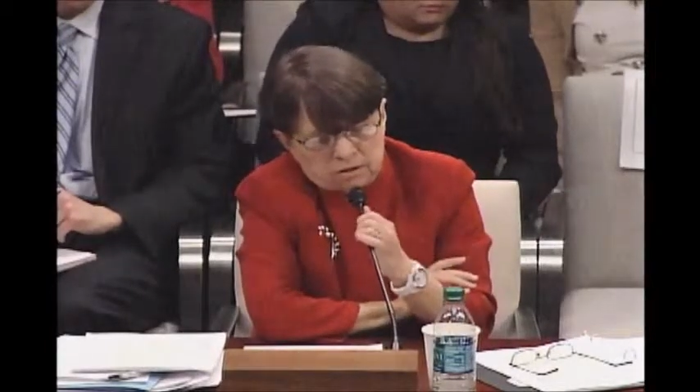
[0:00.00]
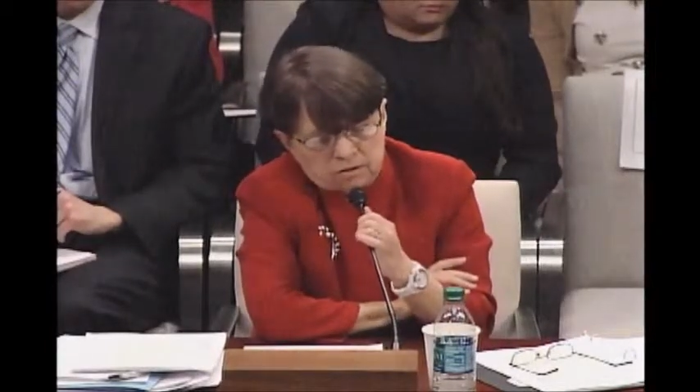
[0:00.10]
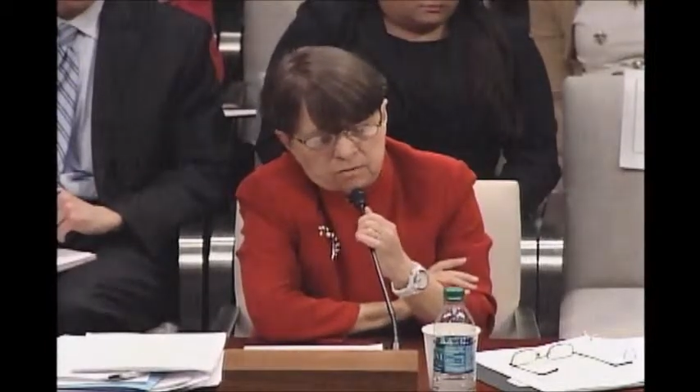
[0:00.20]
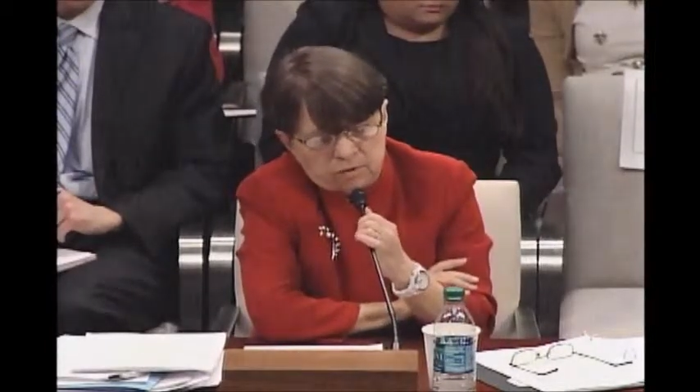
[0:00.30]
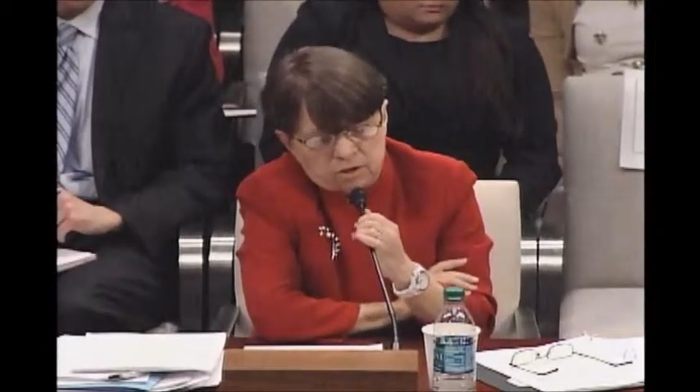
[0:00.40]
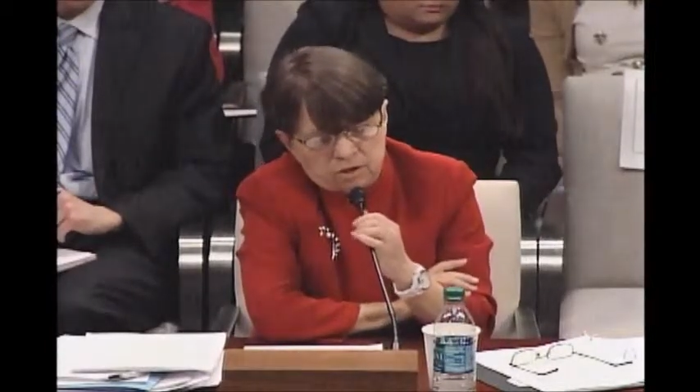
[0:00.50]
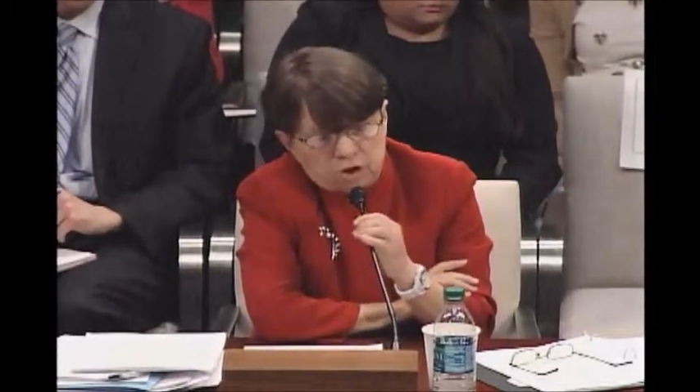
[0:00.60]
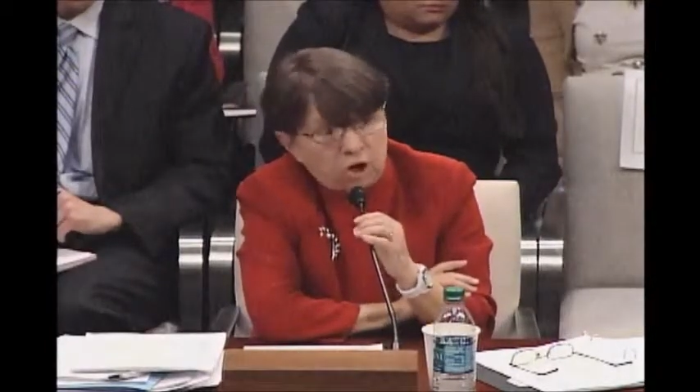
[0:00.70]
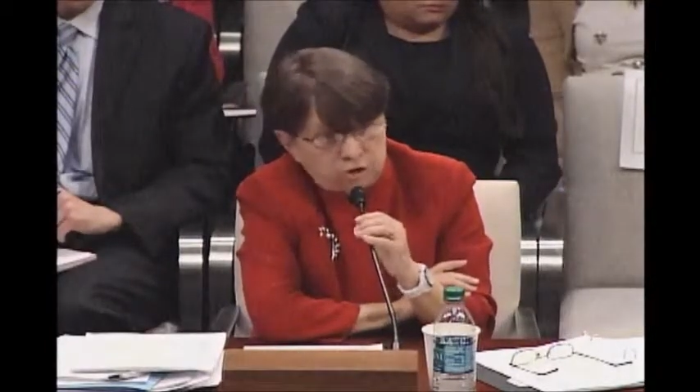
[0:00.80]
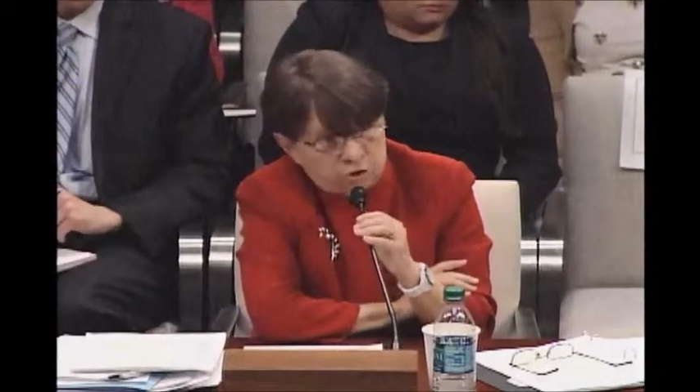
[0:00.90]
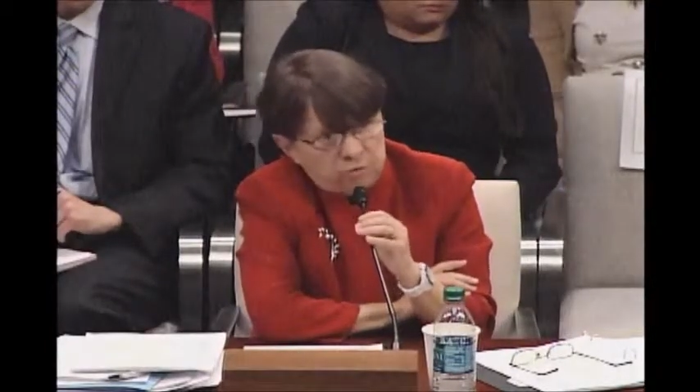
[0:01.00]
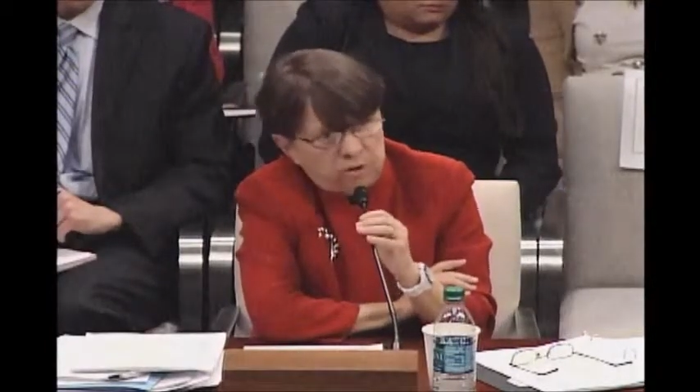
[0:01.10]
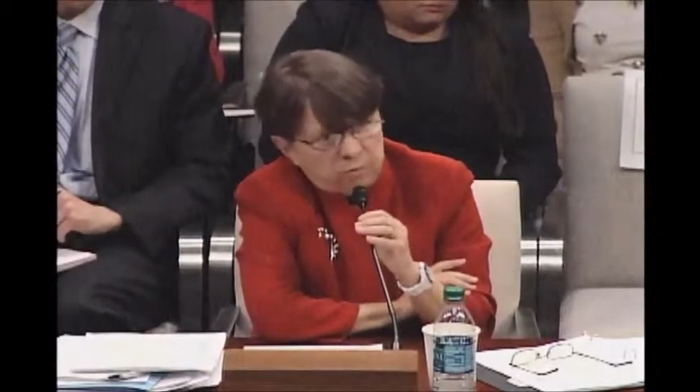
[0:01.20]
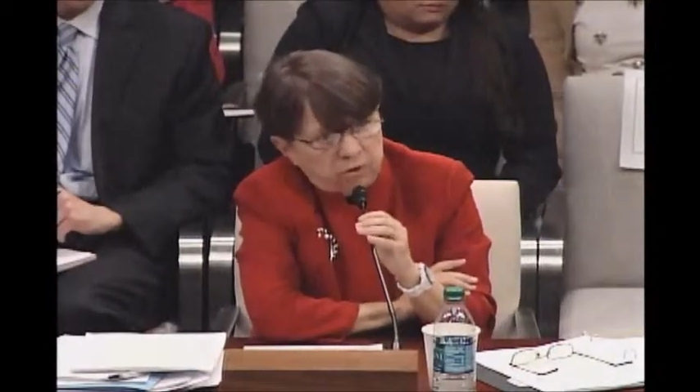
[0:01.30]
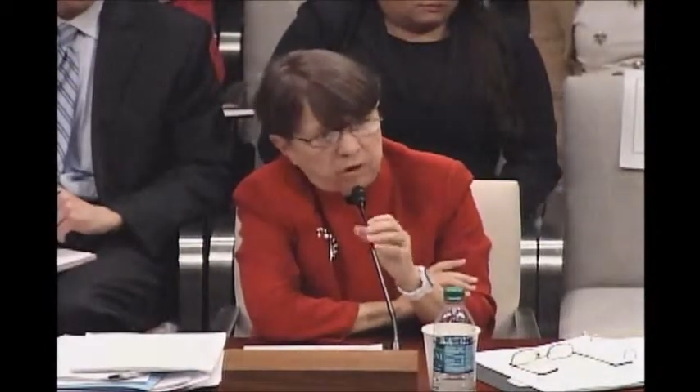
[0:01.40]
to be sought to
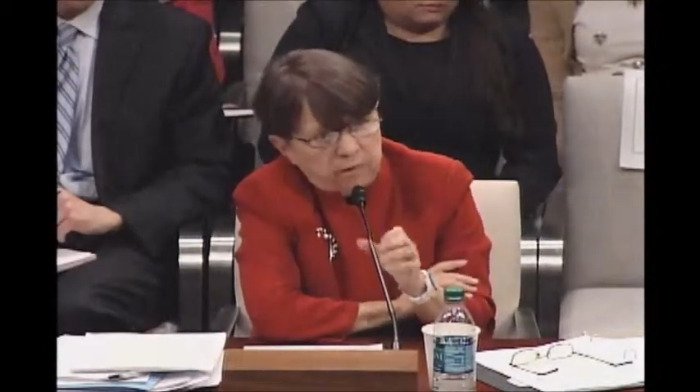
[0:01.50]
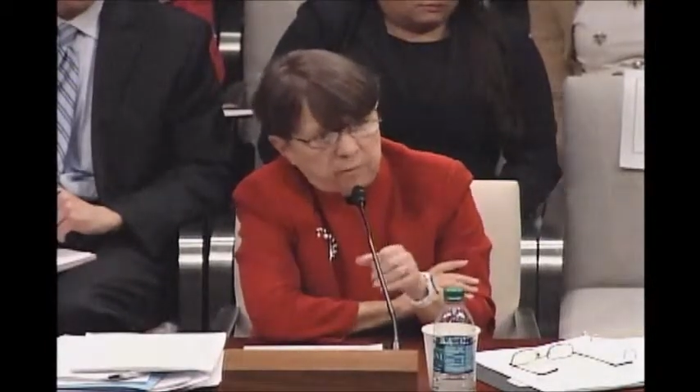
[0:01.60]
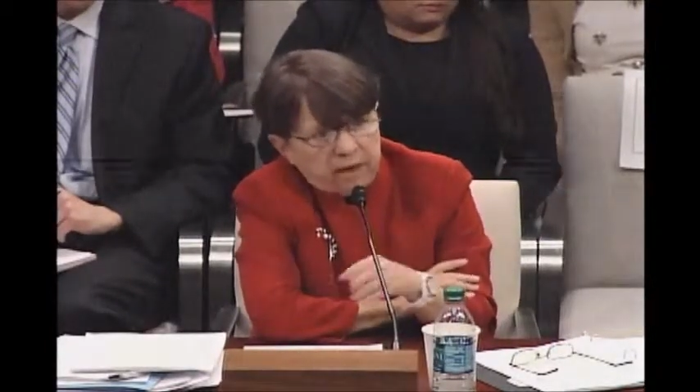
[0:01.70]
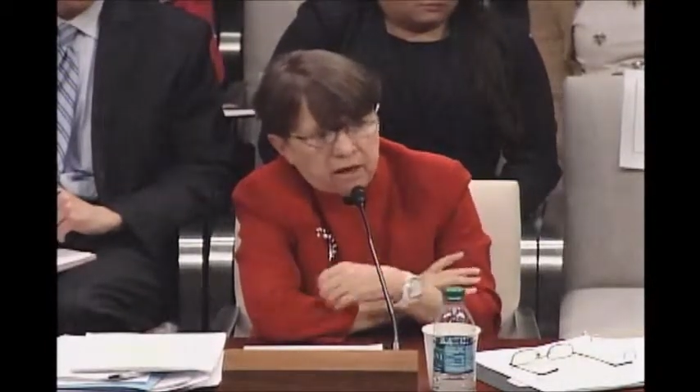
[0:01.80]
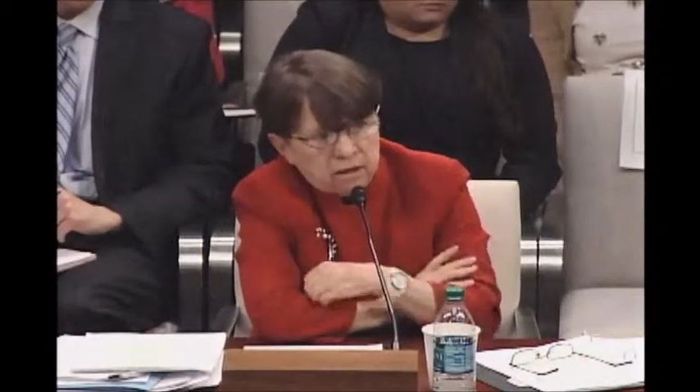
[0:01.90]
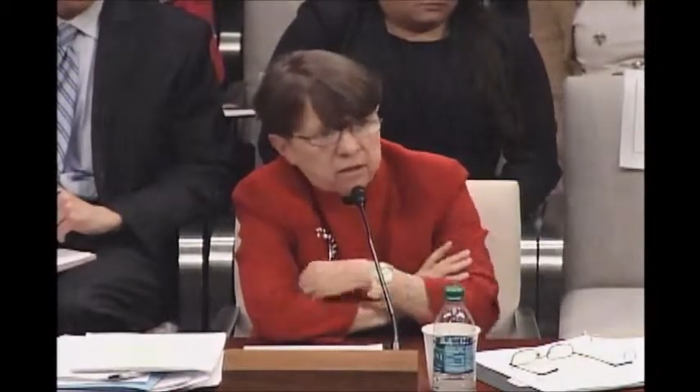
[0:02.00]
be put on the ballot.